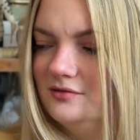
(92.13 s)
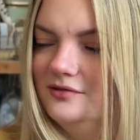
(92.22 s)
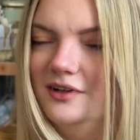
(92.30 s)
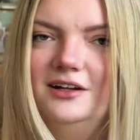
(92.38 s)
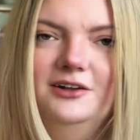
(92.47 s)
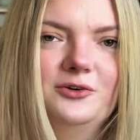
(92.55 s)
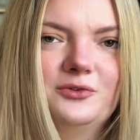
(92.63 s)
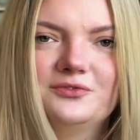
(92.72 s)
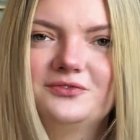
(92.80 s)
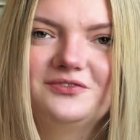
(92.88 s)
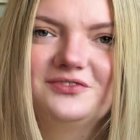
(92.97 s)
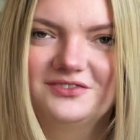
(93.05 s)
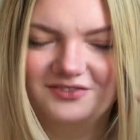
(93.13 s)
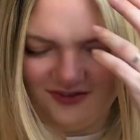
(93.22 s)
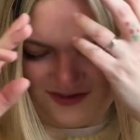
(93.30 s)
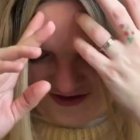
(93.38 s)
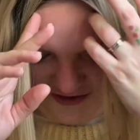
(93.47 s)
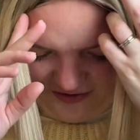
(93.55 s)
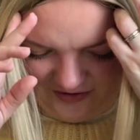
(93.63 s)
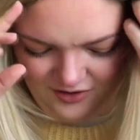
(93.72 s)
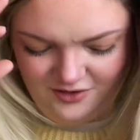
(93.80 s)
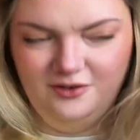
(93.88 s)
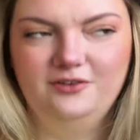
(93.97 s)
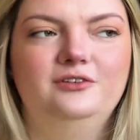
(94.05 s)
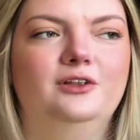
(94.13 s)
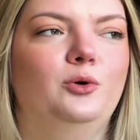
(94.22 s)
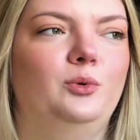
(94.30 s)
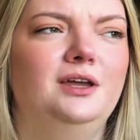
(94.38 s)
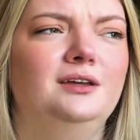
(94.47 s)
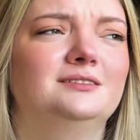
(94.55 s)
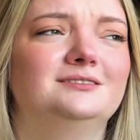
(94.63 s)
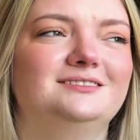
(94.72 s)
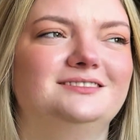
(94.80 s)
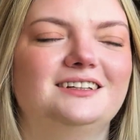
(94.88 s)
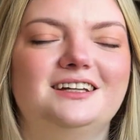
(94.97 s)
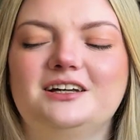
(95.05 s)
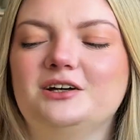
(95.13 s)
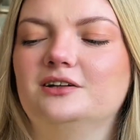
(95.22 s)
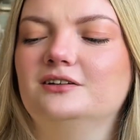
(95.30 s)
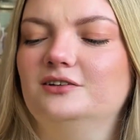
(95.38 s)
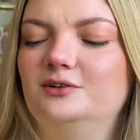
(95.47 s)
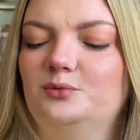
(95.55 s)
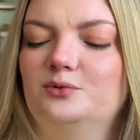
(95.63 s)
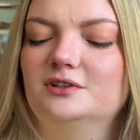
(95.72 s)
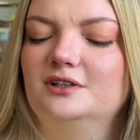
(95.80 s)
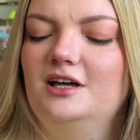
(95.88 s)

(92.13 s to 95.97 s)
I don't know, flowy. Not the word.